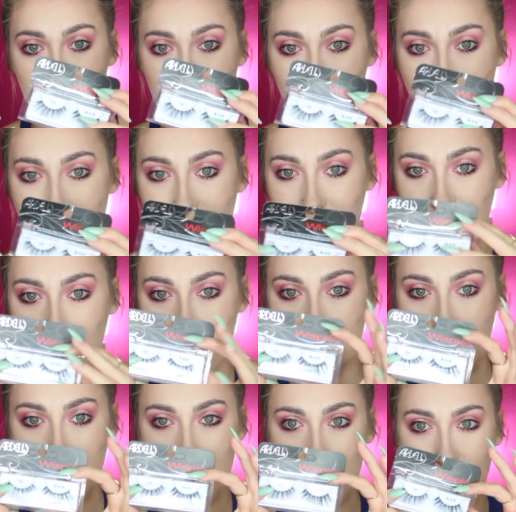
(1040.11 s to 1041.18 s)
black,
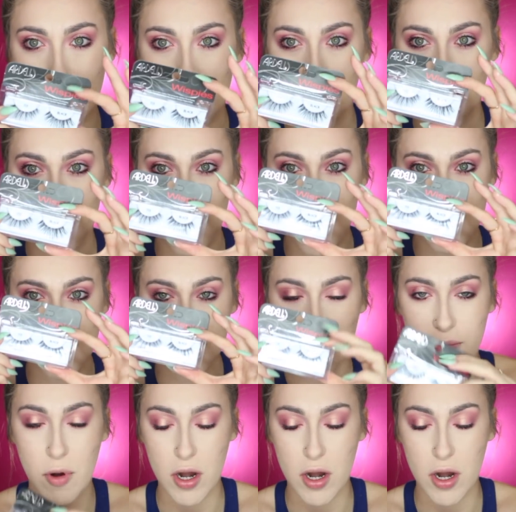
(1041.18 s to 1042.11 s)
regular black lashes from